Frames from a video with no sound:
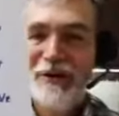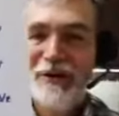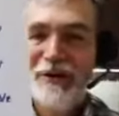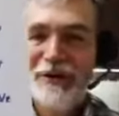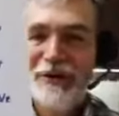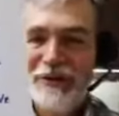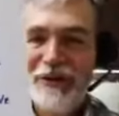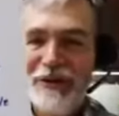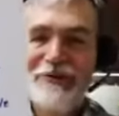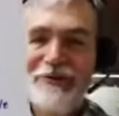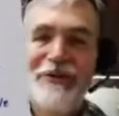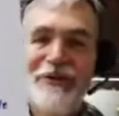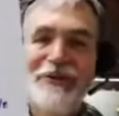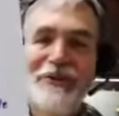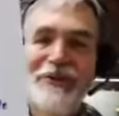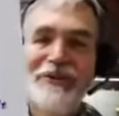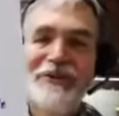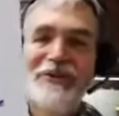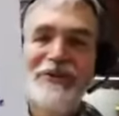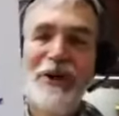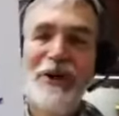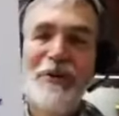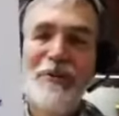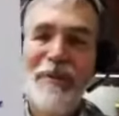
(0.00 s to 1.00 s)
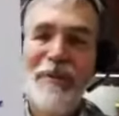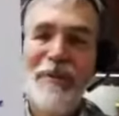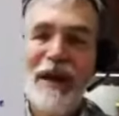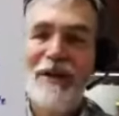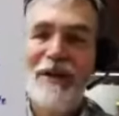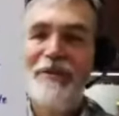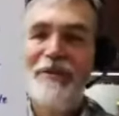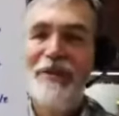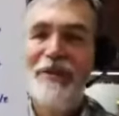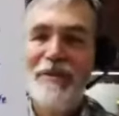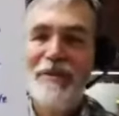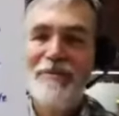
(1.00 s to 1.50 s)
differences don't
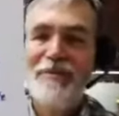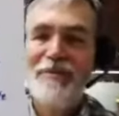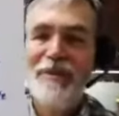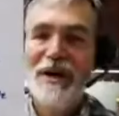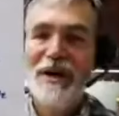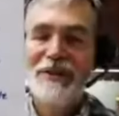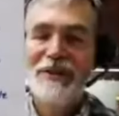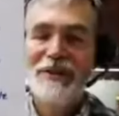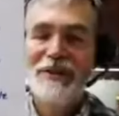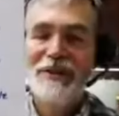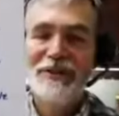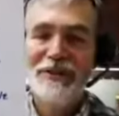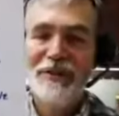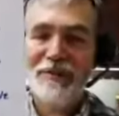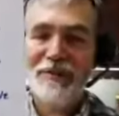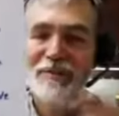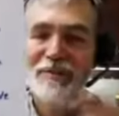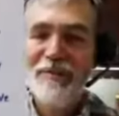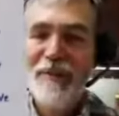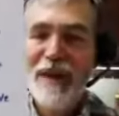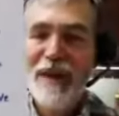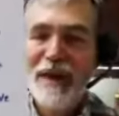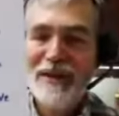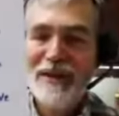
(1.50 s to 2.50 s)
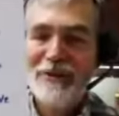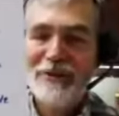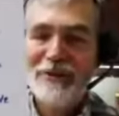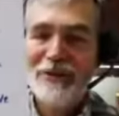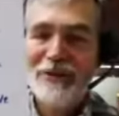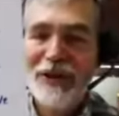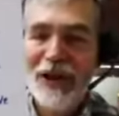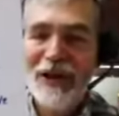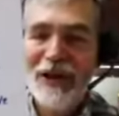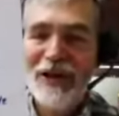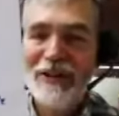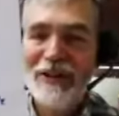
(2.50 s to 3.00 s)
matter that much. It's
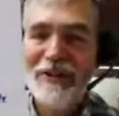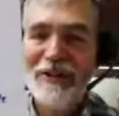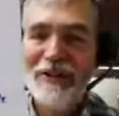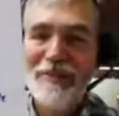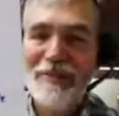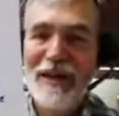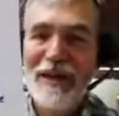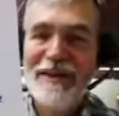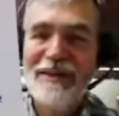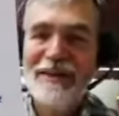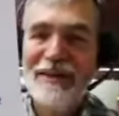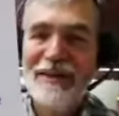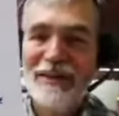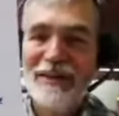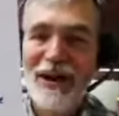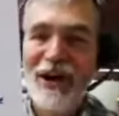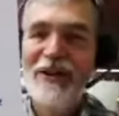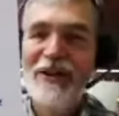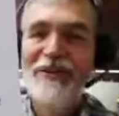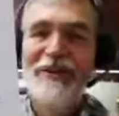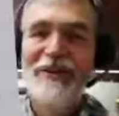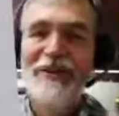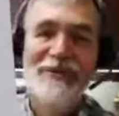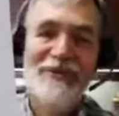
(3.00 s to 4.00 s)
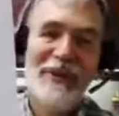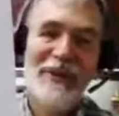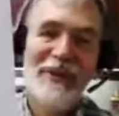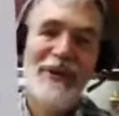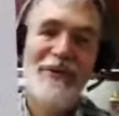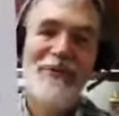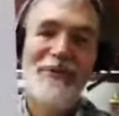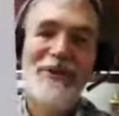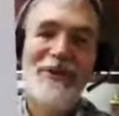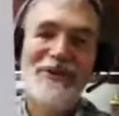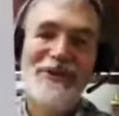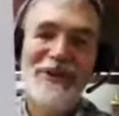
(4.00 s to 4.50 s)
the basic concepts that I
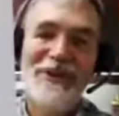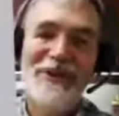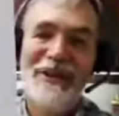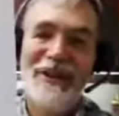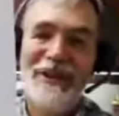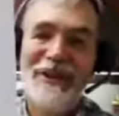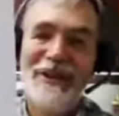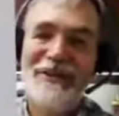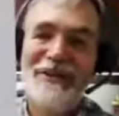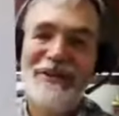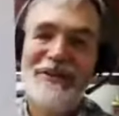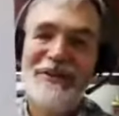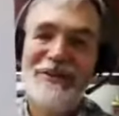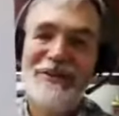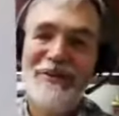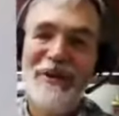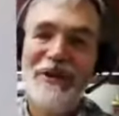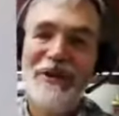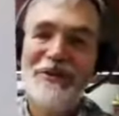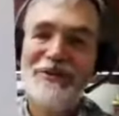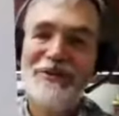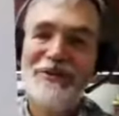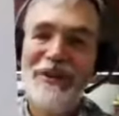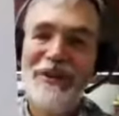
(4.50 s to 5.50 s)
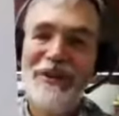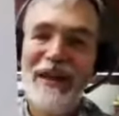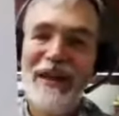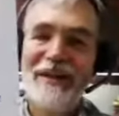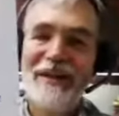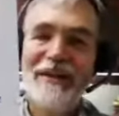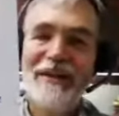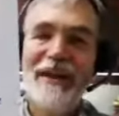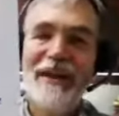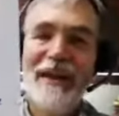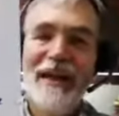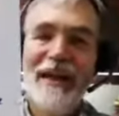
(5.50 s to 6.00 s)
want you to
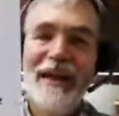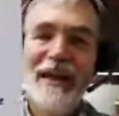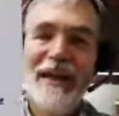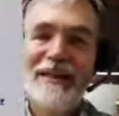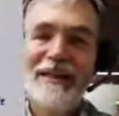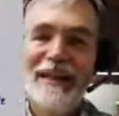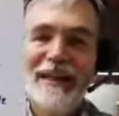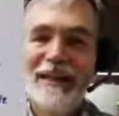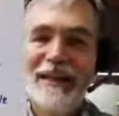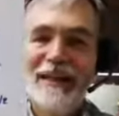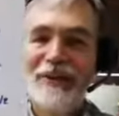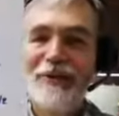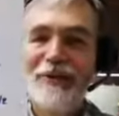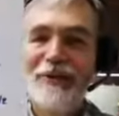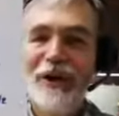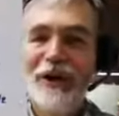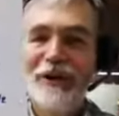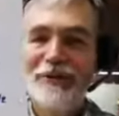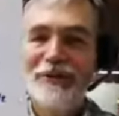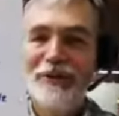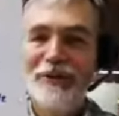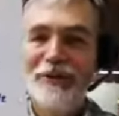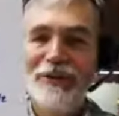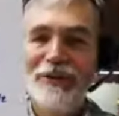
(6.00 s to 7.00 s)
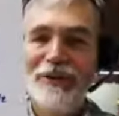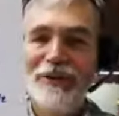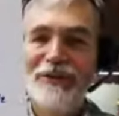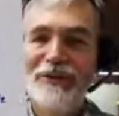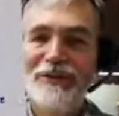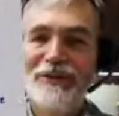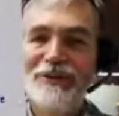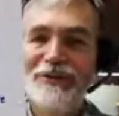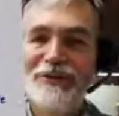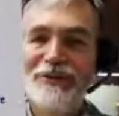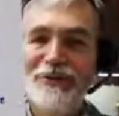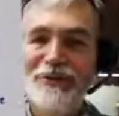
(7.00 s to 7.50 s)
understand to get across with
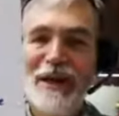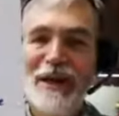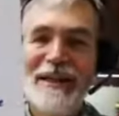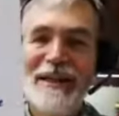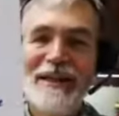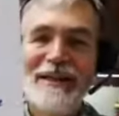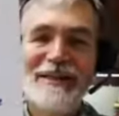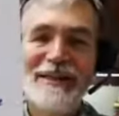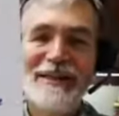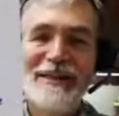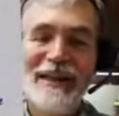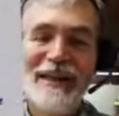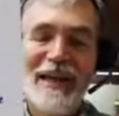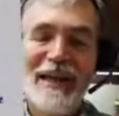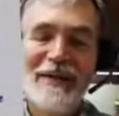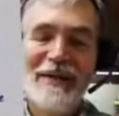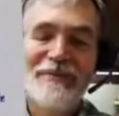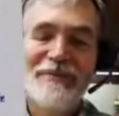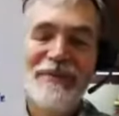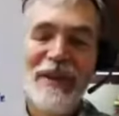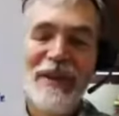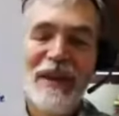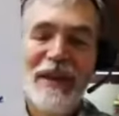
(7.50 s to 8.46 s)
this training today.